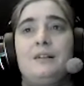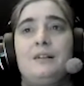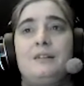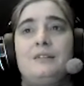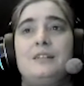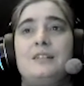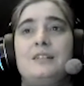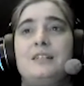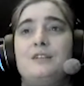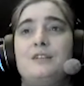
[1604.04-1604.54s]

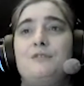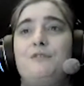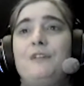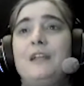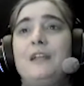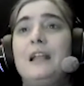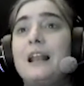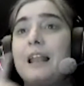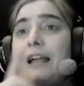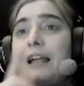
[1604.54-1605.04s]
Does it
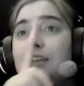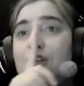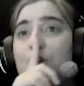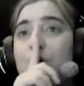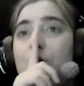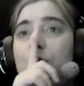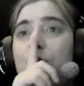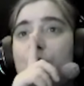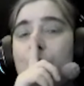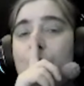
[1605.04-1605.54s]
feel like
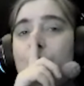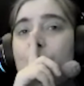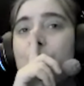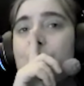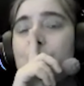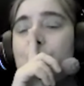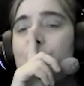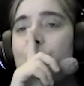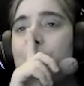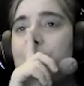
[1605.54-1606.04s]
your
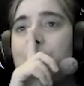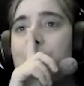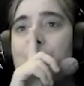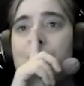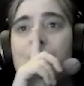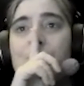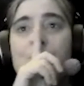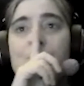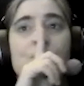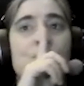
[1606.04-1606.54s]
nose
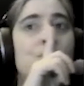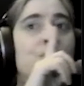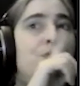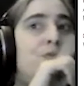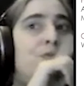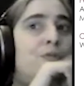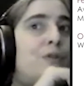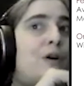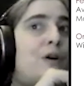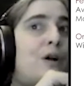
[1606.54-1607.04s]
wants to
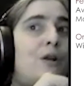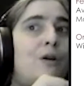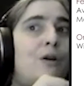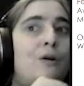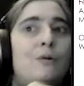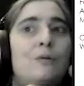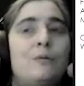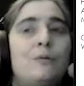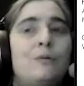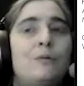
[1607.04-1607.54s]

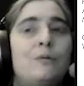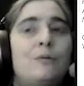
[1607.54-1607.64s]
follow?